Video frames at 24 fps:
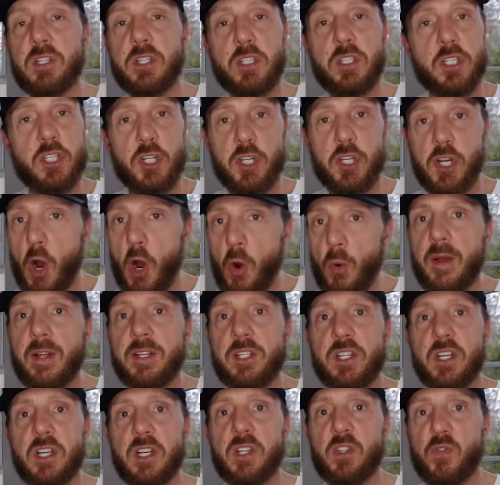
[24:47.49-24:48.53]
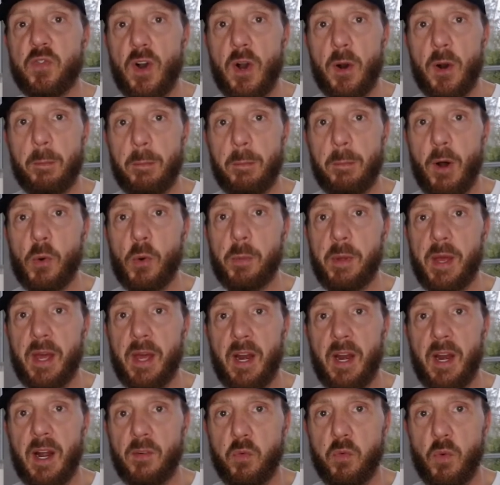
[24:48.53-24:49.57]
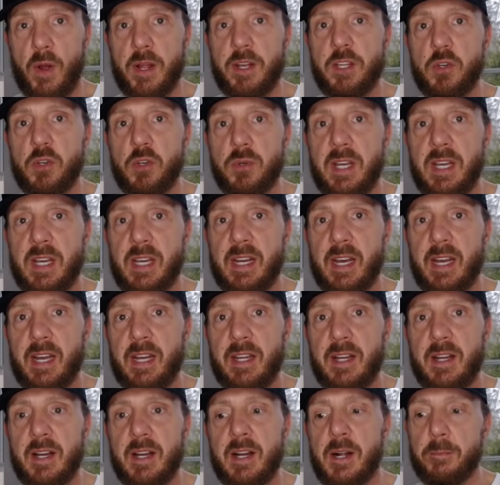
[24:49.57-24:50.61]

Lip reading: show it just for a moment of when you need it,